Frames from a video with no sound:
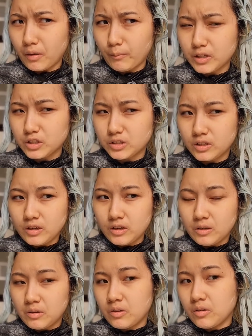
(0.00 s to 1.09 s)

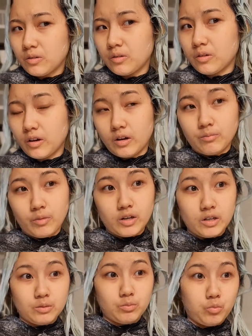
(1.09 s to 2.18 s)
It might
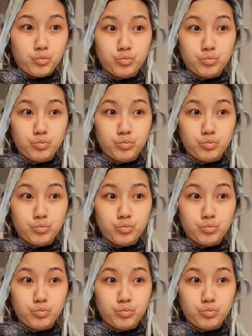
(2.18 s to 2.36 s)
end up